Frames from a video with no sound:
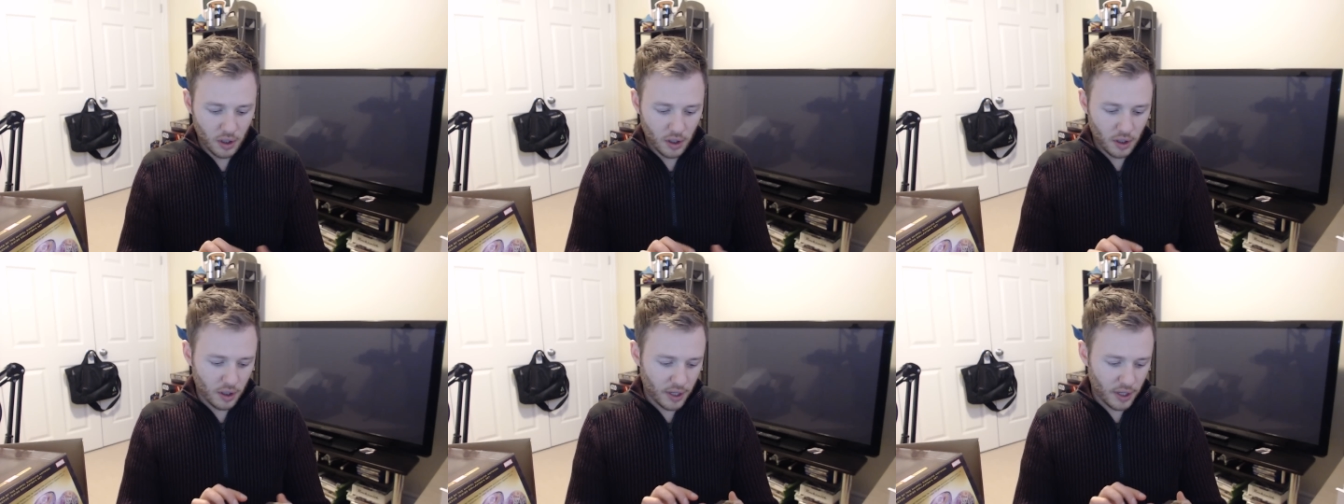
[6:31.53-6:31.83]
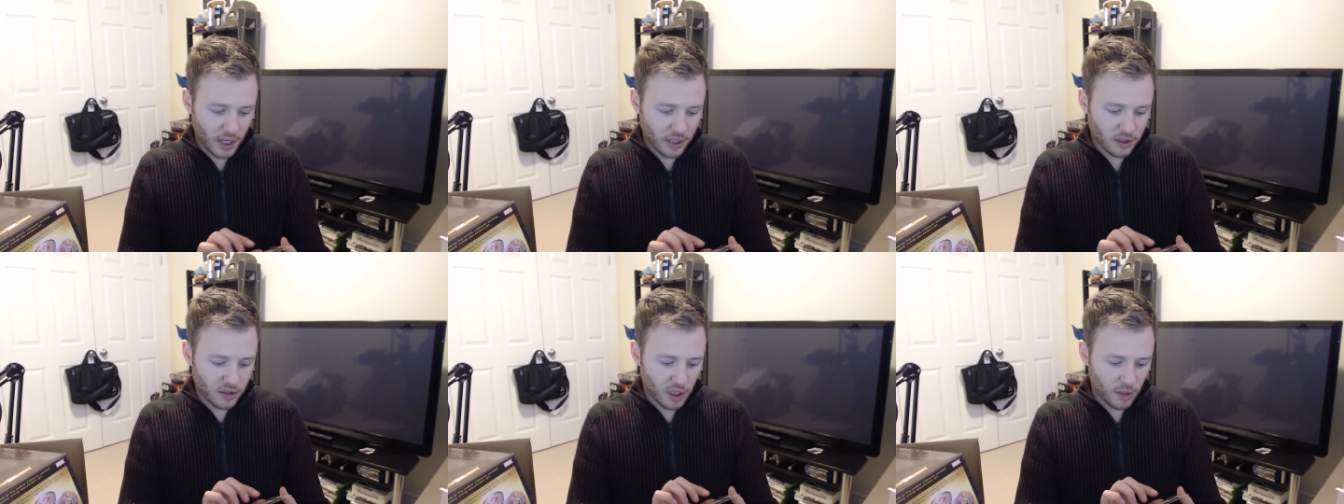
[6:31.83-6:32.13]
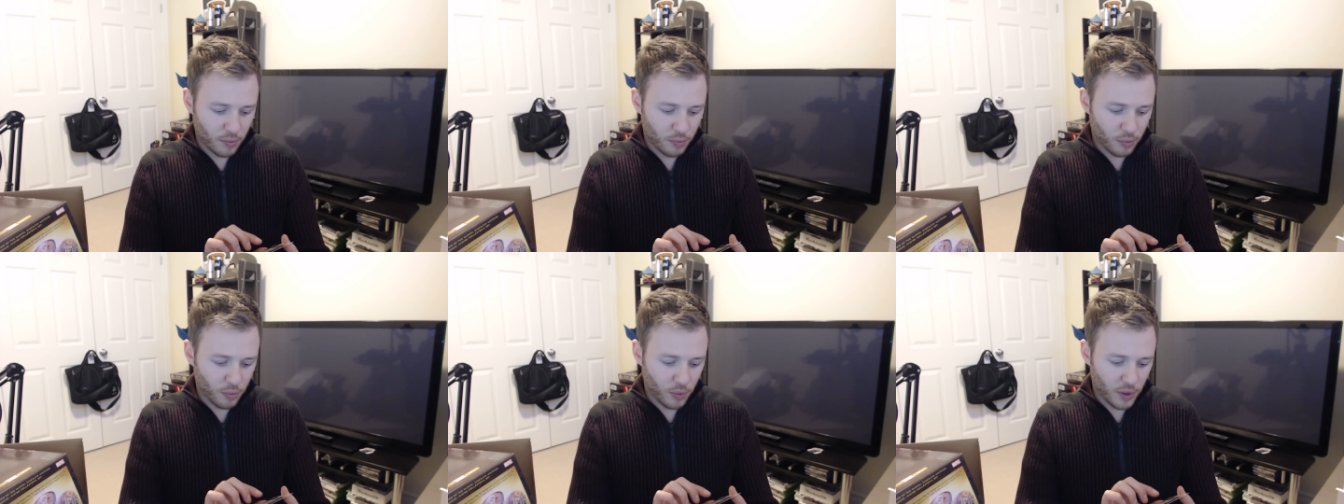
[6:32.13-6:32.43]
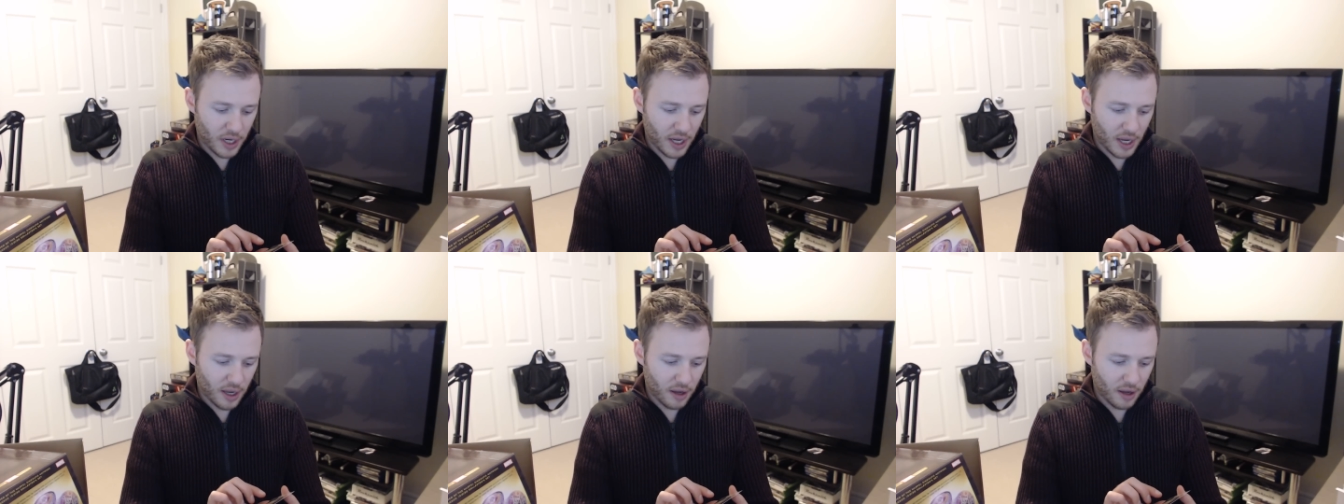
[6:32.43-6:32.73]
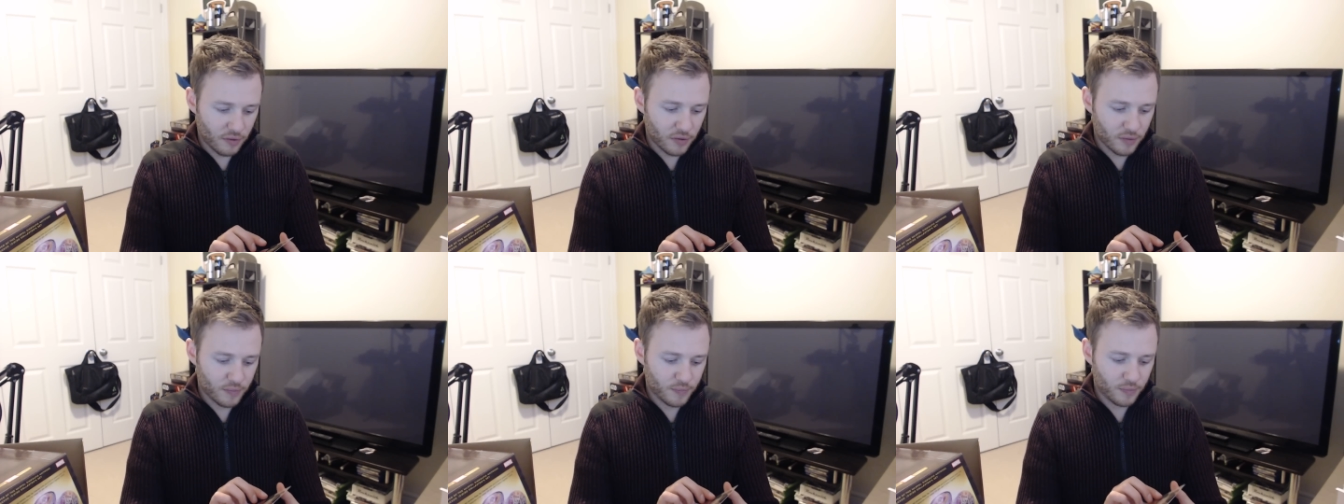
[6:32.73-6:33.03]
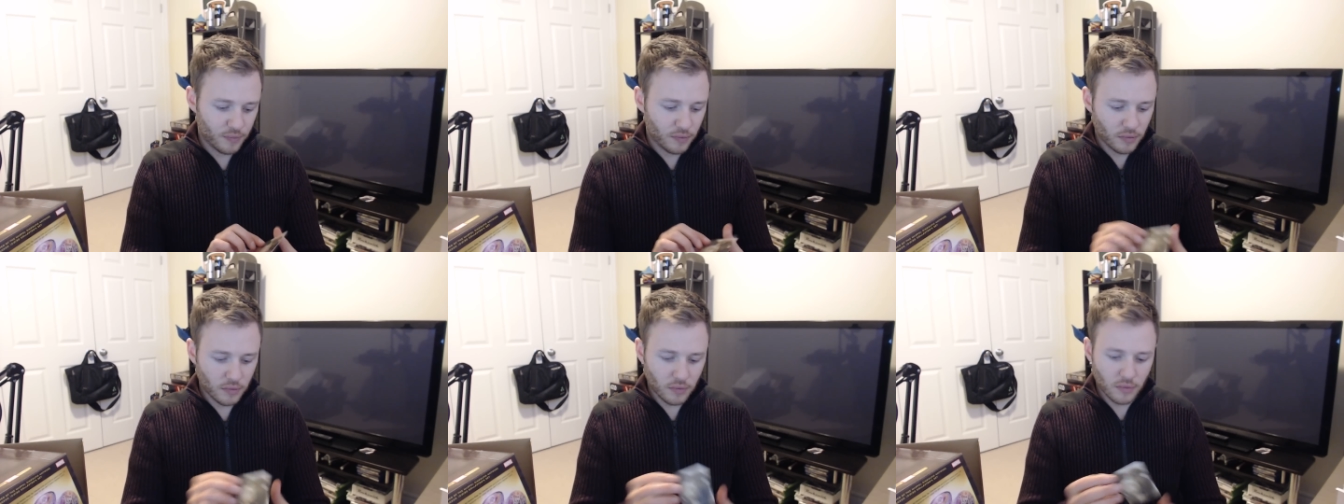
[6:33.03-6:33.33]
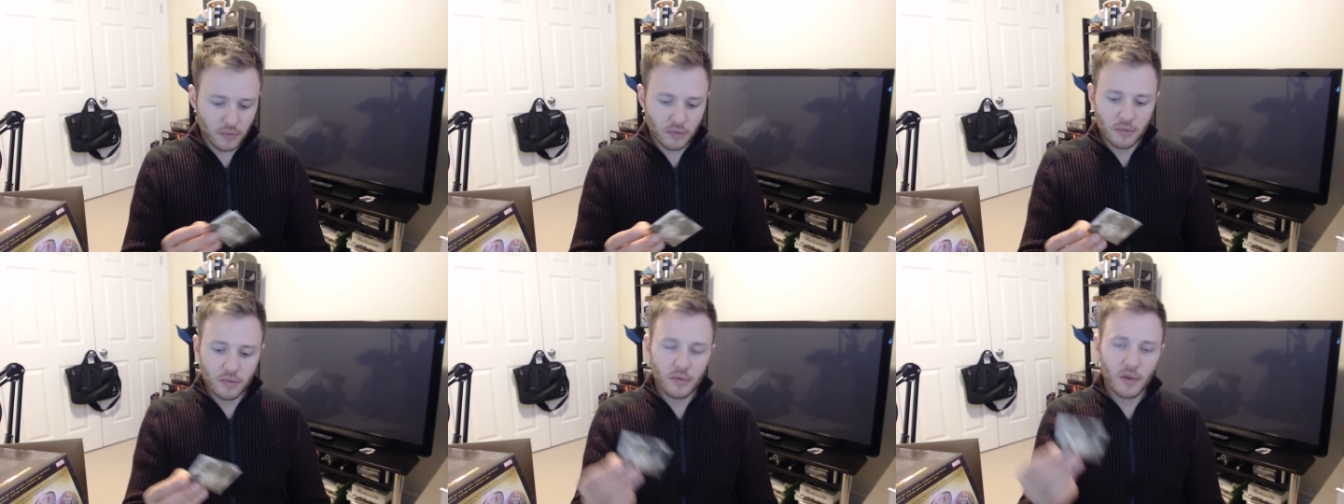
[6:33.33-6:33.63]
Next up, we have
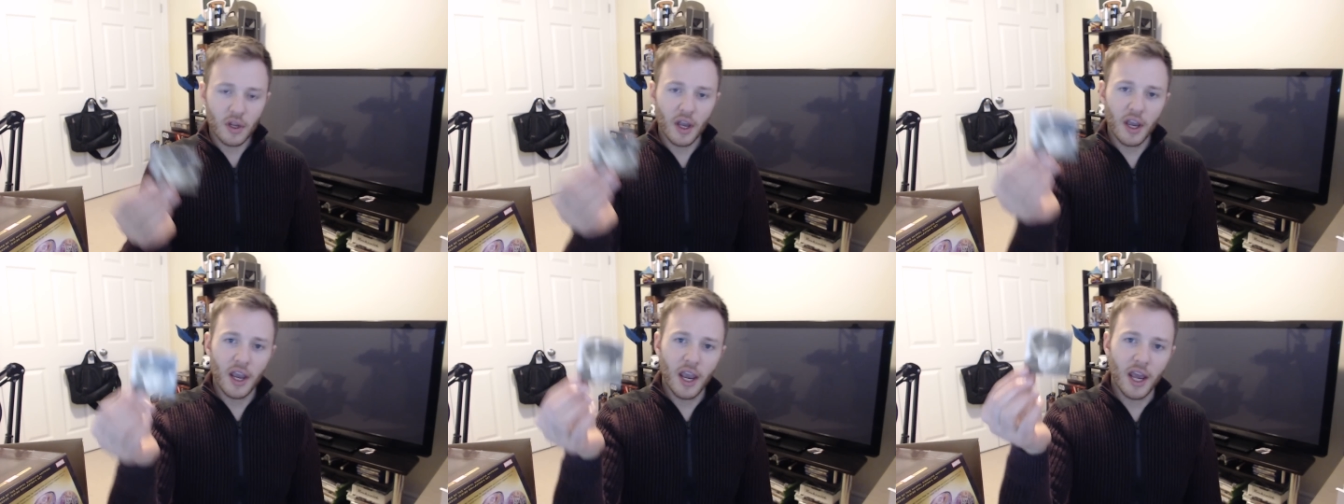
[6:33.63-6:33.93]
an